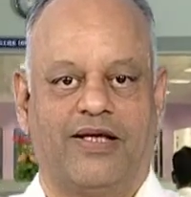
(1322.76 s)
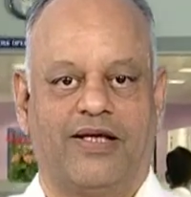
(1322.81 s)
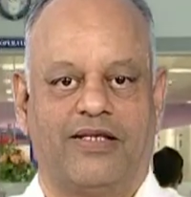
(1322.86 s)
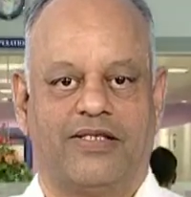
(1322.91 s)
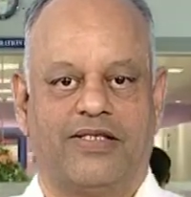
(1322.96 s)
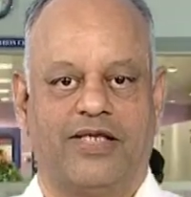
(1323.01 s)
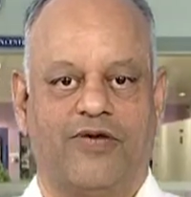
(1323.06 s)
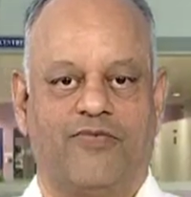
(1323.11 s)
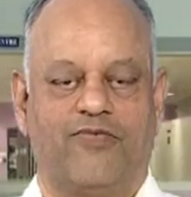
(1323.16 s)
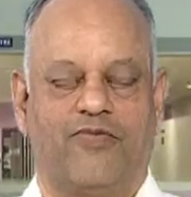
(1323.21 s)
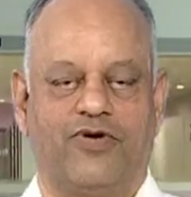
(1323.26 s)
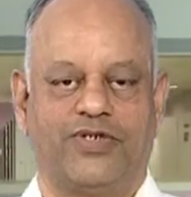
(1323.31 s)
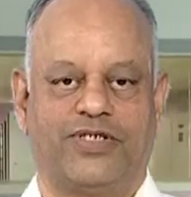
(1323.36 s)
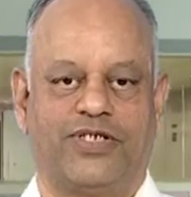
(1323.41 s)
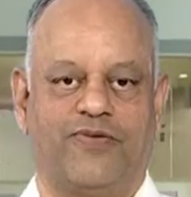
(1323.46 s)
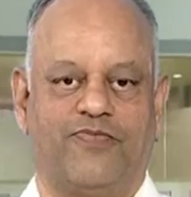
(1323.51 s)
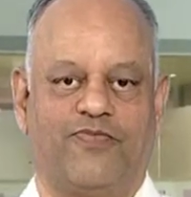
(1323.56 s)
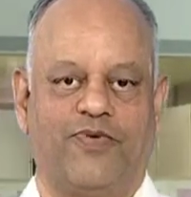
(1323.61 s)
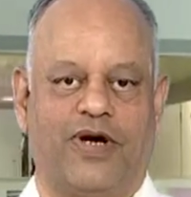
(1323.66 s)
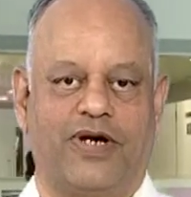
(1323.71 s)
The most
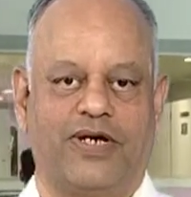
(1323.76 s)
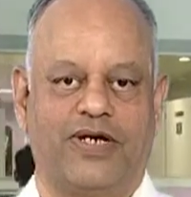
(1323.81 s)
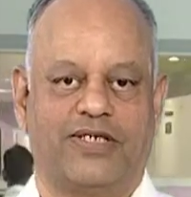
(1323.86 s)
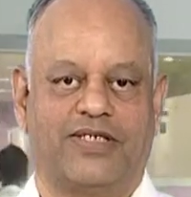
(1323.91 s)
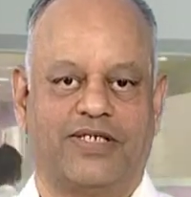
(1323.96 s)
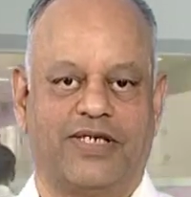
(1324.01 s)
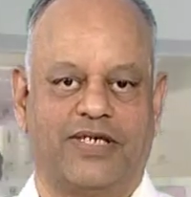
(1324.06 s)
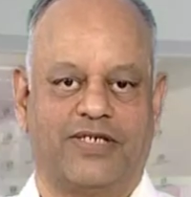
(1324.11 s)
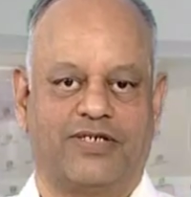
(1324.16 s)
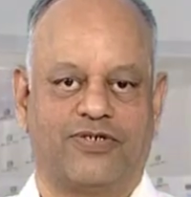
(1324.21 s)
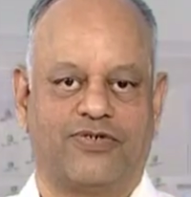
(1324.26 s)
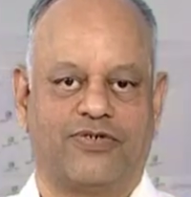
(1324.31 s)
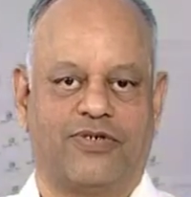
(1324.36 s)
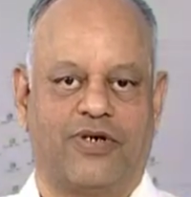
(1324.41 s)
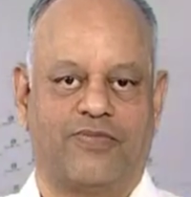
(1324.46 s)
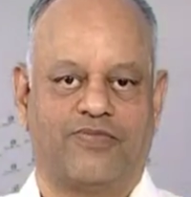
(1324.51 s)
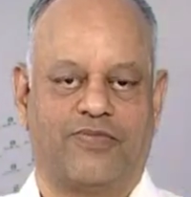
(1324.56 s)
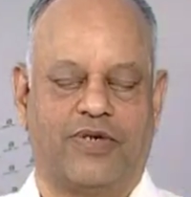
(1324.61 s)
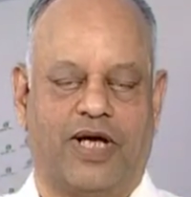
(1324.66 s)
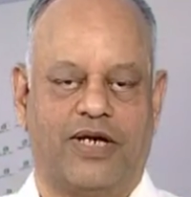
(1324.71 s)
important thing
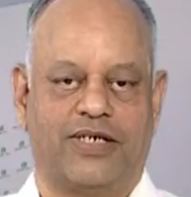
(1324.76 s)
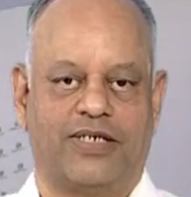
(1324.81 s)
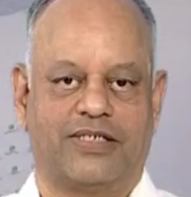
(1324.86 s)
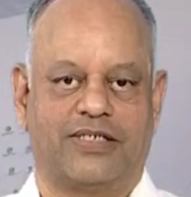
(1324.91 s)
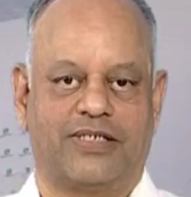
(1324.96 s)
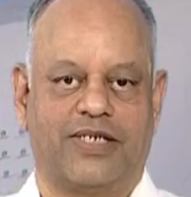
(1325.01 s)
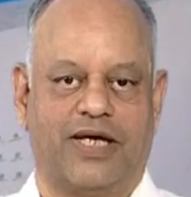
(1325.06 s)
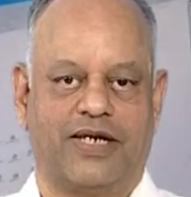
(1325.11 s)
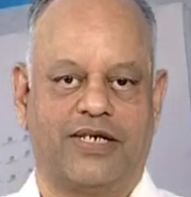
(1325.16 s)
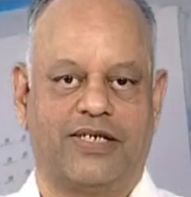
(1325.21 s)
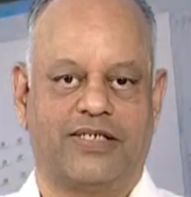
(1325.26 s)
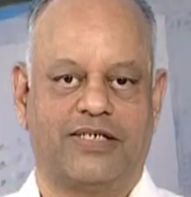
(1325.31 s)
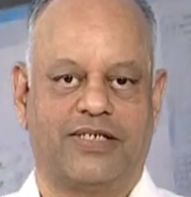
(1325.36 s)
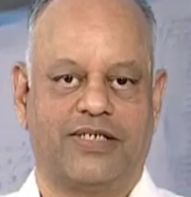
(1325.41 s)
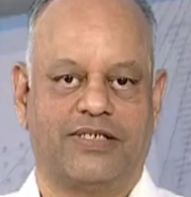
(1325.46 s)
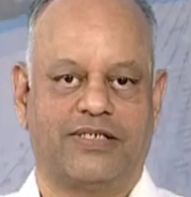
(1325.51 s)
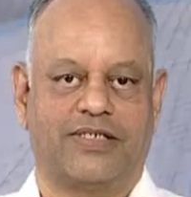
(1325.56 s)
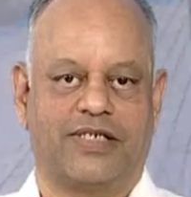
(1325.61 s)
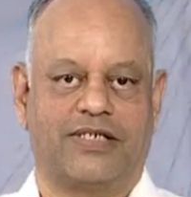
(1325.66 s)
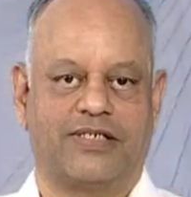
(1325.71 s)
to understand in
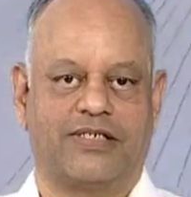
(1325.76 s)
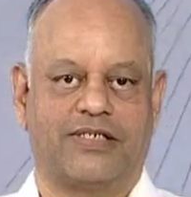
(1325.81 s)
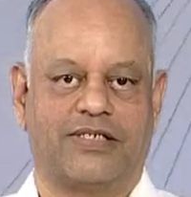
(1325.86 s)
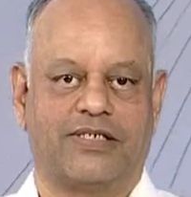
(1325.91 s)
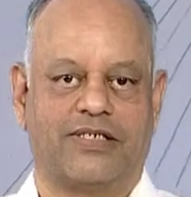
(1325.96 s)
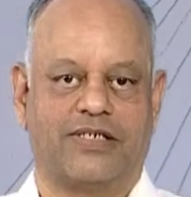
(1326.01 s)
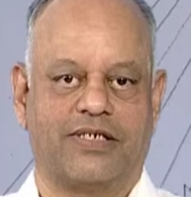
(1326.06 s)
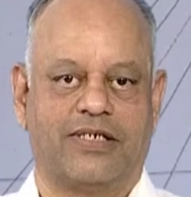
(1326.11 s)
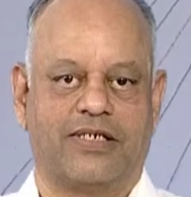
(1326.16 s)
this is